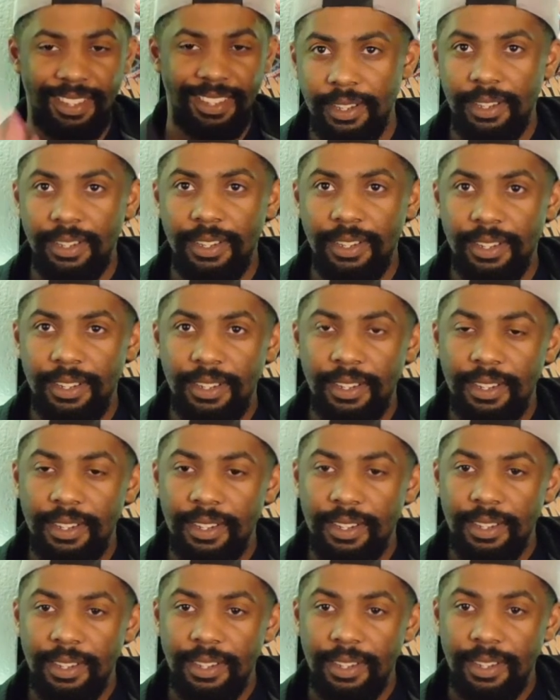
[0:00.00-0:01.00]

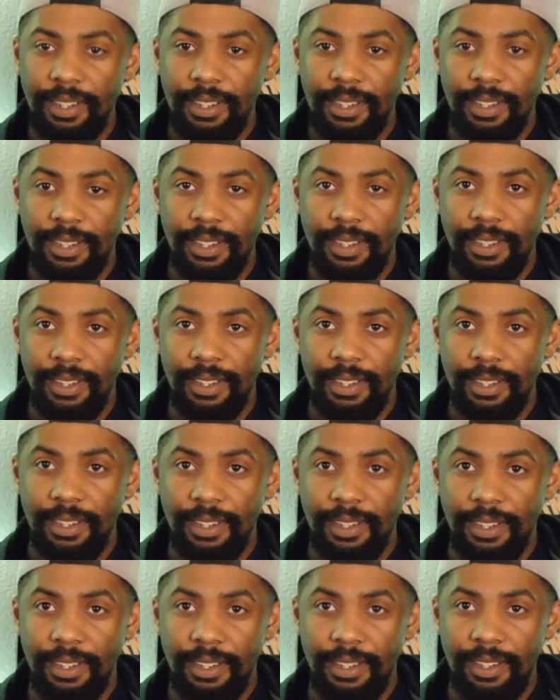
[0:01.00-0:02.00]

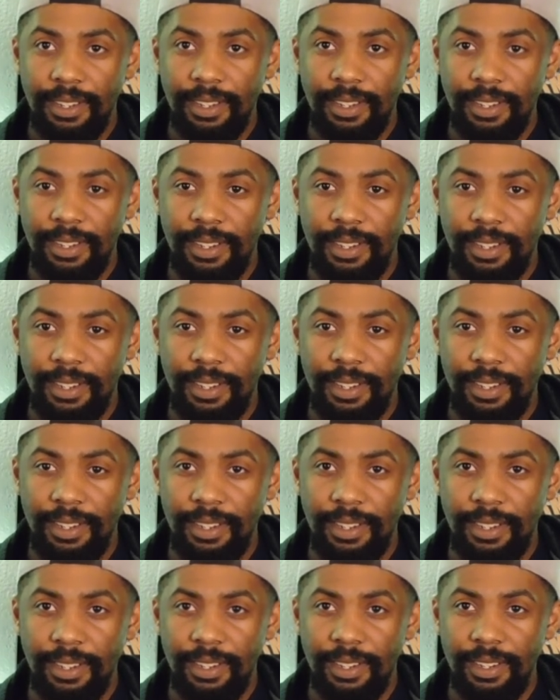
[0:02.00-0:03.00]

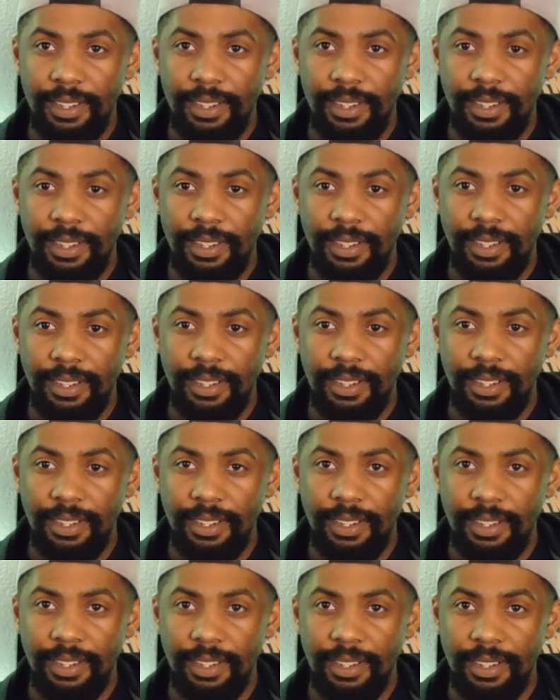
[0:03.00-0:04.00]

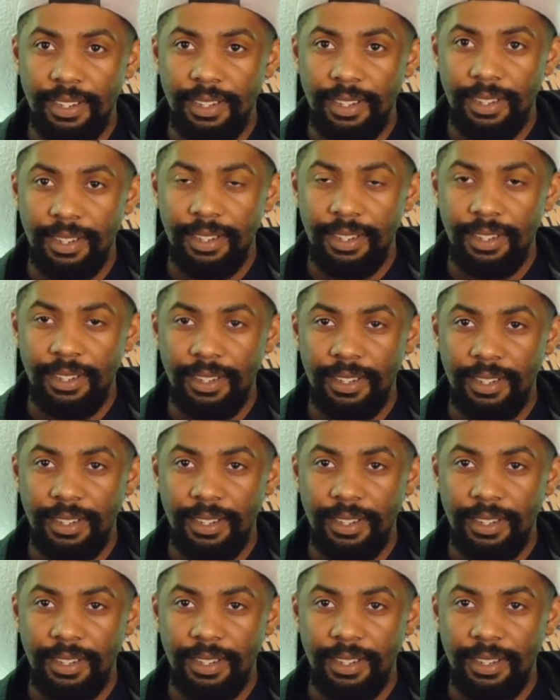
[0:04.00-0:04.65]
The person shown says nothing.